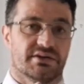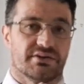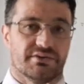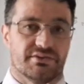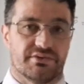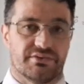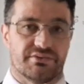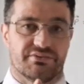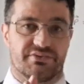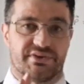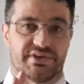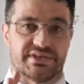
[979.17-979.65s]

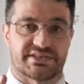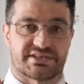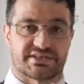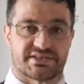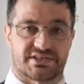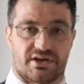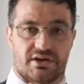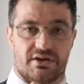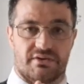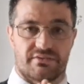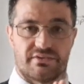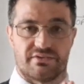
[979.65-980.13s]
this
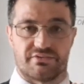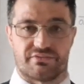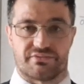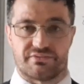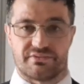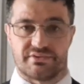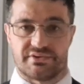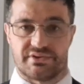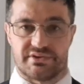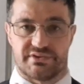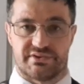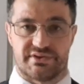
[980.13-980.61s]
sort of
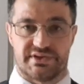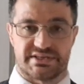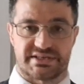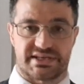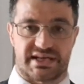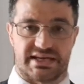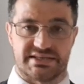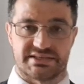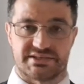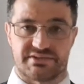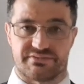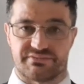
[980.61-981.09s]
these
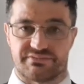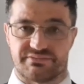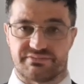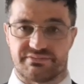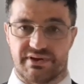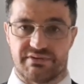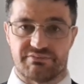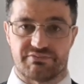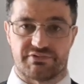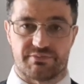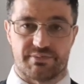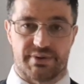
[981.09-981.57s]
kinds of
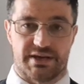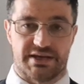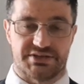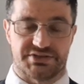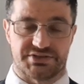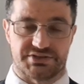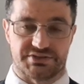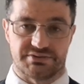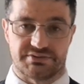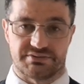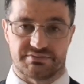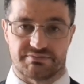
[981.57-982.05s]

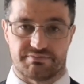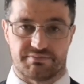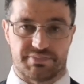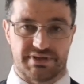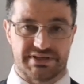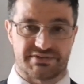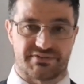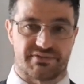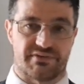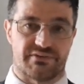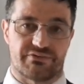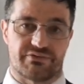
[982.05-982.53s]
information,
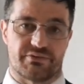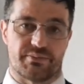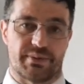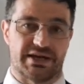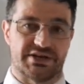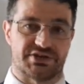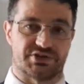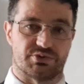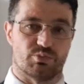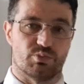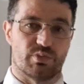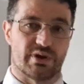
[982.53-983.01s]
bits of
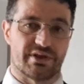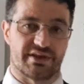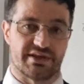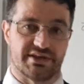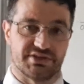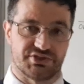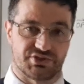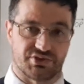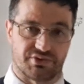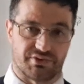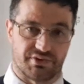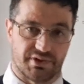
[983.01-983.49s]
information, with
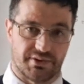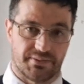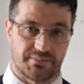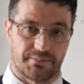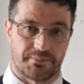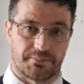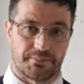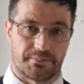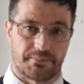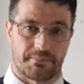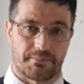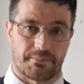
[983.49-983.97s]
each other.
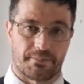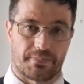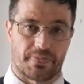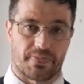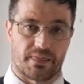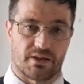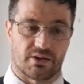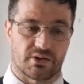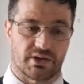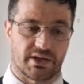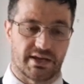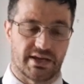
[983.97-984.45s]

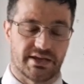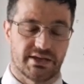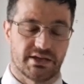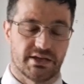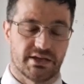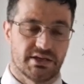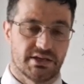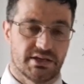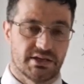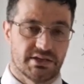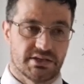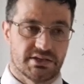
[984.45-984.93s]
Okay,
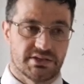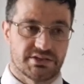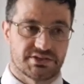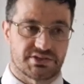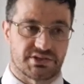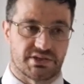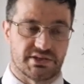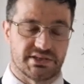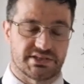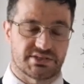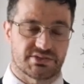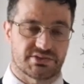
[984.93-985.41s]
so
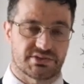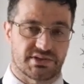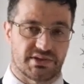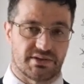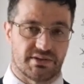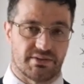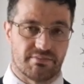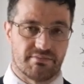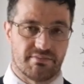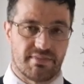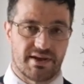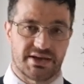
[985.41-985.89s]
it's
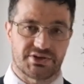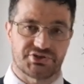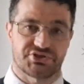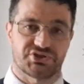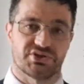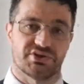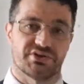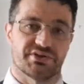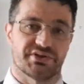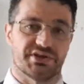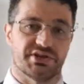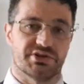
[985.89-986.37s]
make
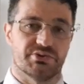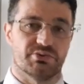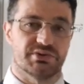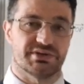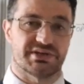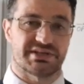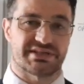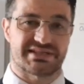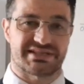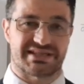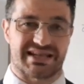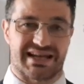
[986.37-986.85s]
sure that you
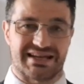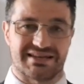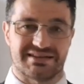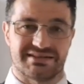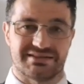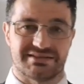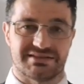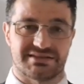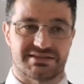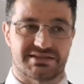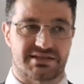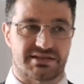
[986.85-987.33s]

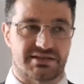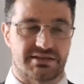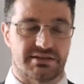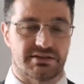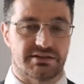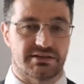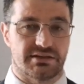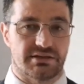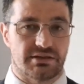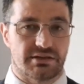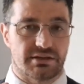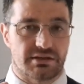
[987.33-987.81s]
understand
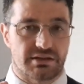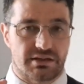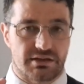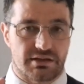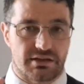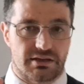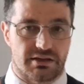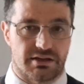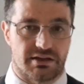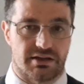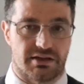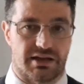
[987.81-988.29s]

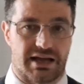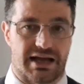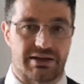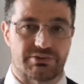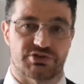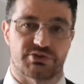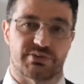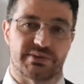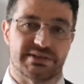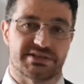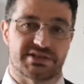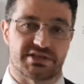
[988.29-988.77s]
how
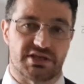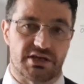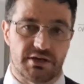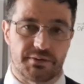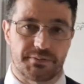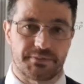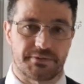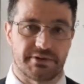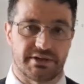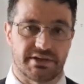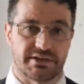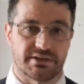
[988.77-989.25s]
to
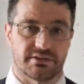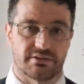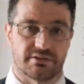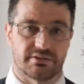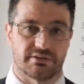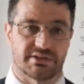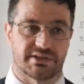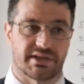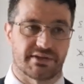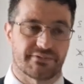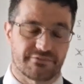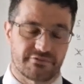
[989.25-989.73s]
interpret
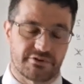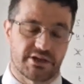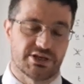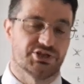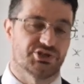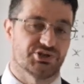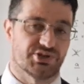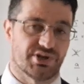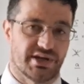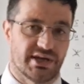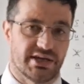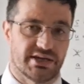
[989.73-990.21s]

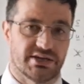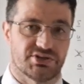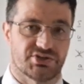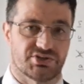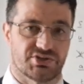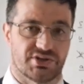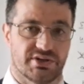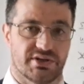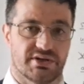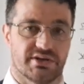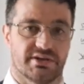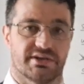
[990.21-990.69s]

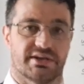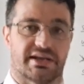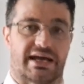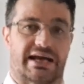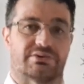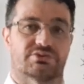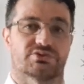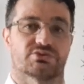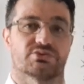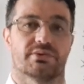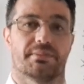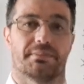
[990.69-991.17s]
differentiation, how
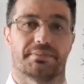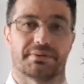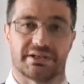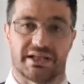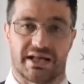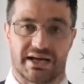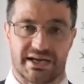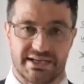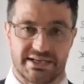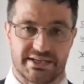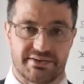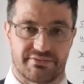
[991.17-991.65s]
to
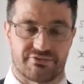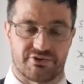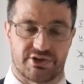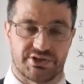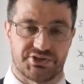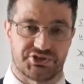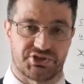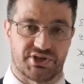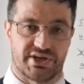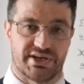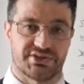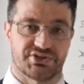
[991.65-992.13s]
apply
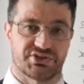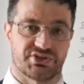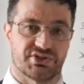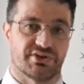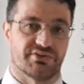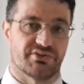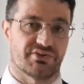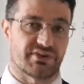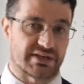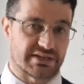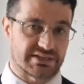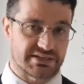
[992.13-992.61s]
differentiation, and
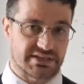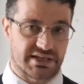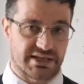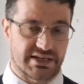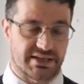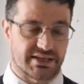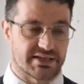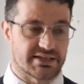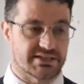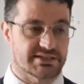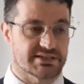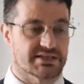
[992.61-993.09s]
things like
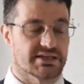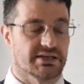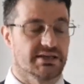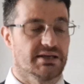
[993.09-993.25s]
this.